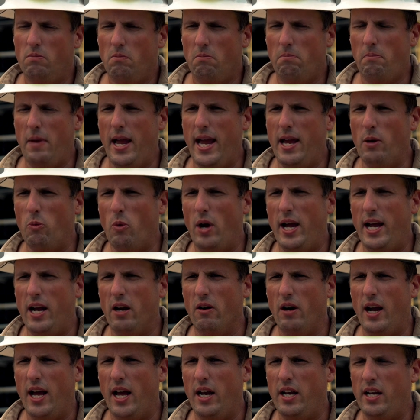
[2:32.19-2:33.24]
manway
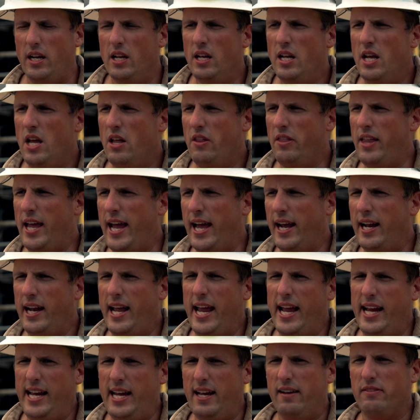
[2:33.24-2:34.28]
around it that
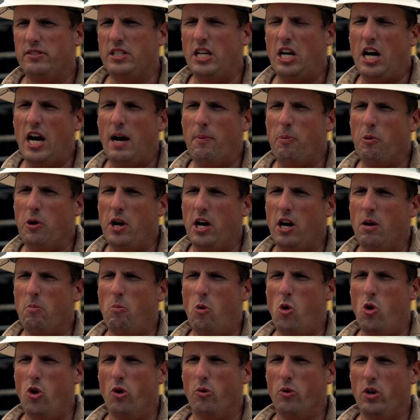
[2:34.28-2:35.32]
it gives the operator
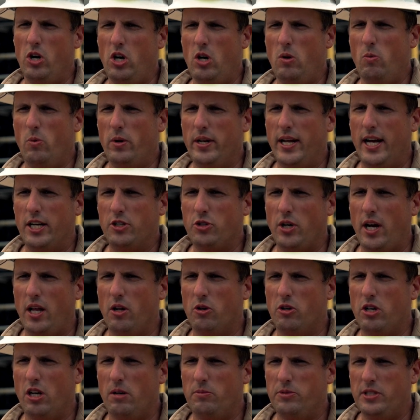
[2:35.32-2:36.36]
more room when that
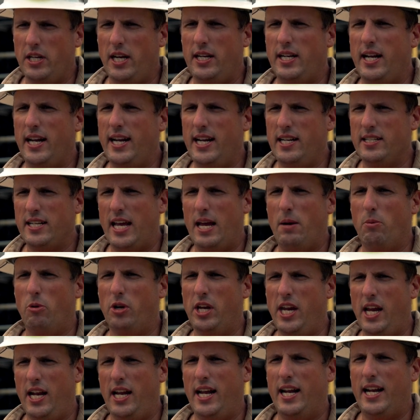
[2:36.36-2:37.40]
trailer comes in, that he's able to
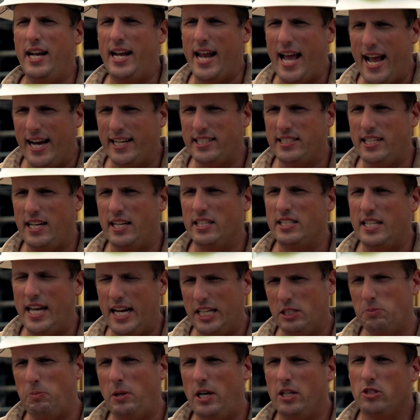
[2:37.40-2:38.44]
get in and access
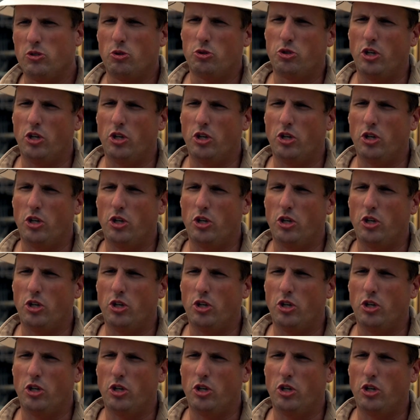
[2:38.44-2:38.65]
that special